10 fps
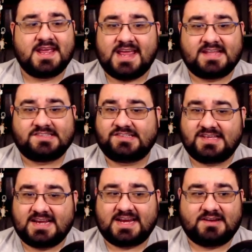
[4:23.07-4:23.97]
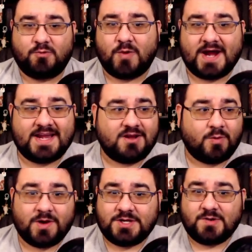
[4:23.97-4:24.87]
It's like, why did no
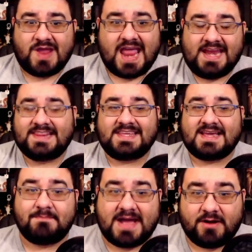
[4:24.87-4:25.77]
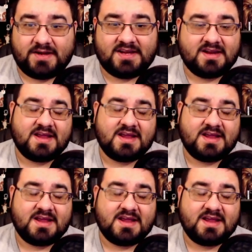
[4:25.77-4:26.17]
one do anything about it?